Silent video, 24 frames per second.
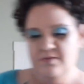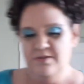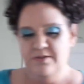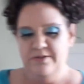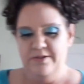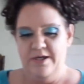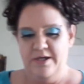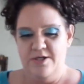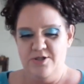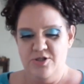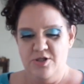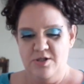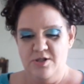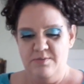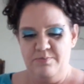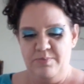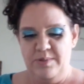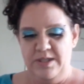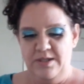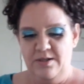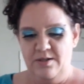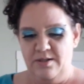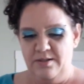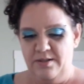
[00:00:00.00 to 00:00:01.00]
know, I shouldn't
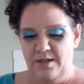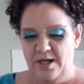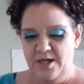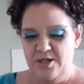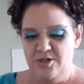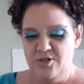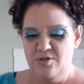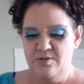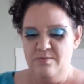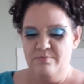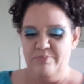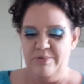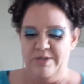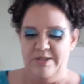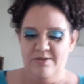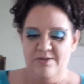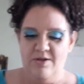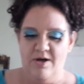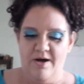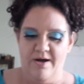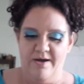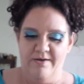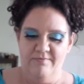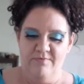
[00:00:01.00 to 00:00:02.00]
be
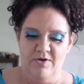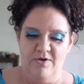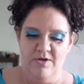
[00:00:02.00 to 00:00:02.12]
live.